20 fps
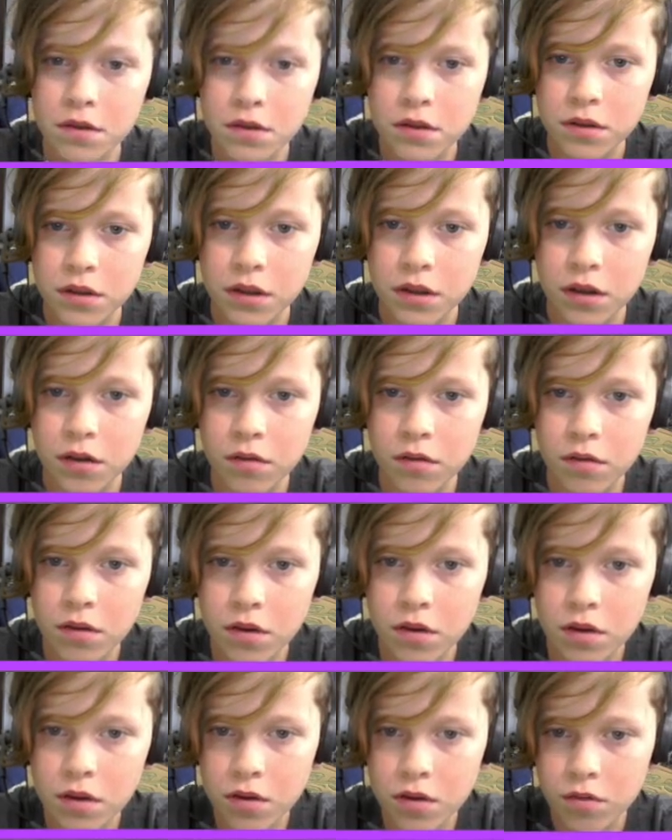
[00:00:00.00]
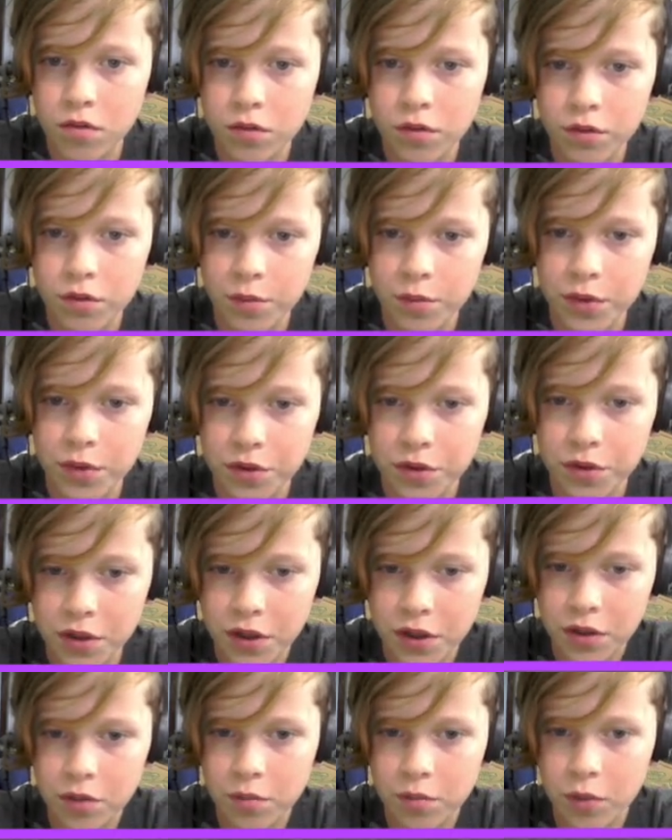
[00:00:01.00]
You know, what we've been doing
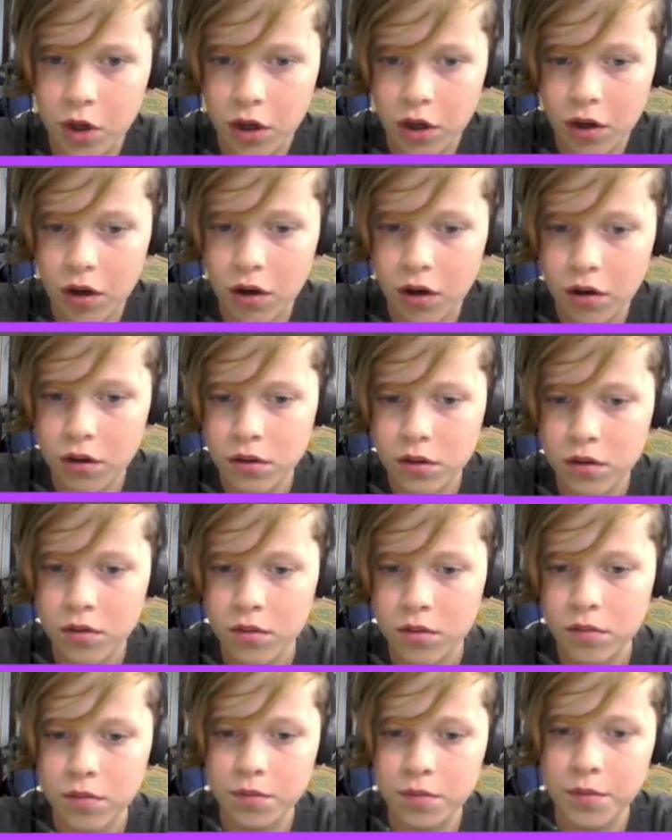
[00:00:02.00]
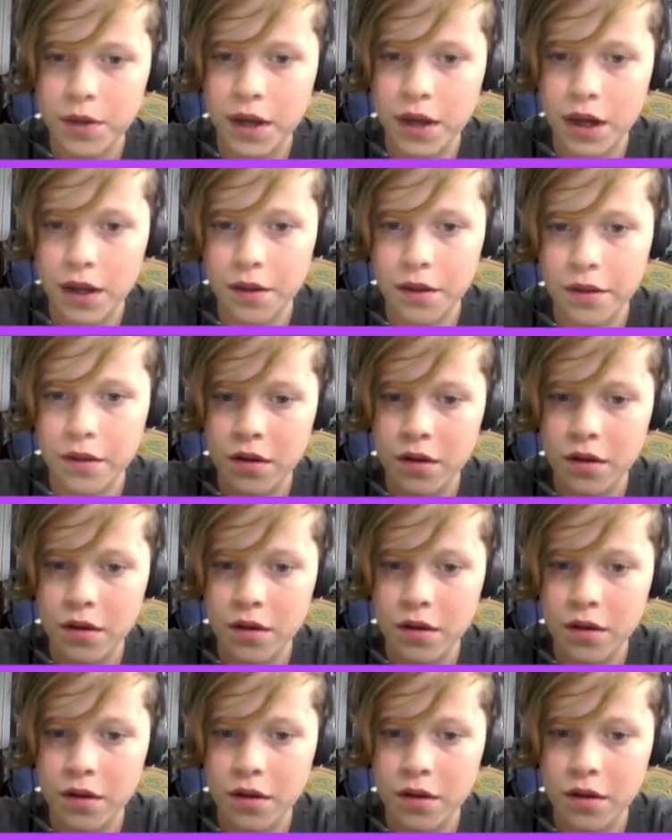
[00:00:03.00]
to mark our path.